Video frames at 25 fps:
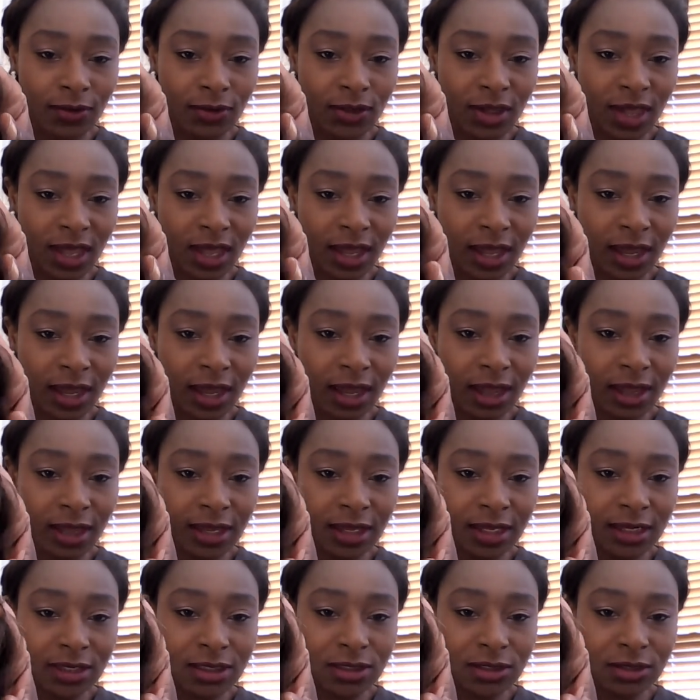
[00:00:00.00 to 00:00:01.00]
the hair
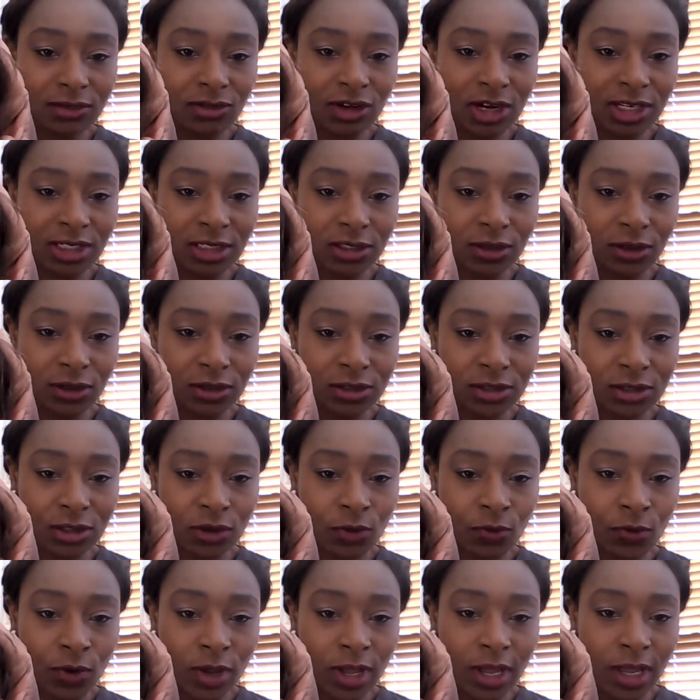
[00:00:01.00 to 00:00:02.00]
is stranded on.
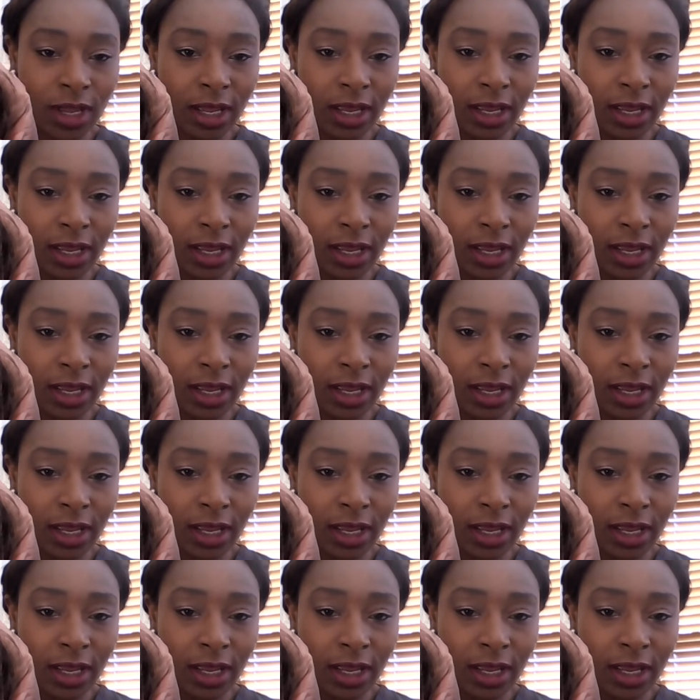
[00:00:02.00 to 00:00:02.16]
So